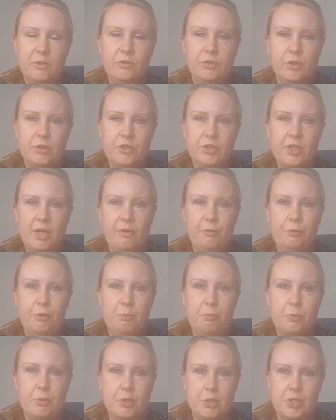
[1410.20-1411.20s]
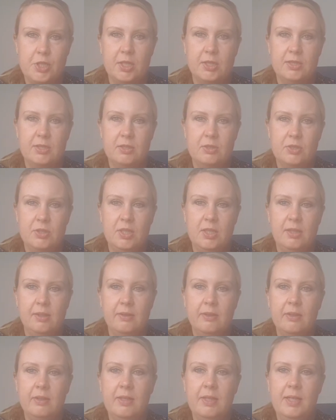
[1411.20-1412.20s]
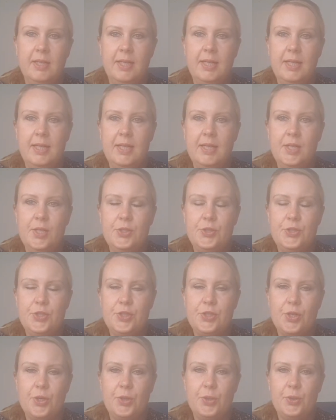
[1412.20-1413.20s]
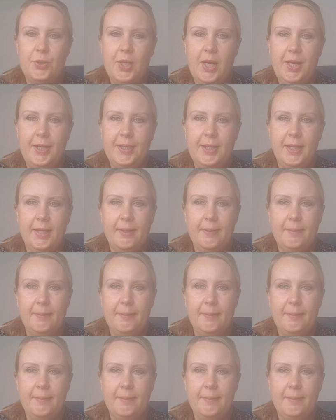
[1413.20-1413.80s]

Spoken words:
touch every project this year. So I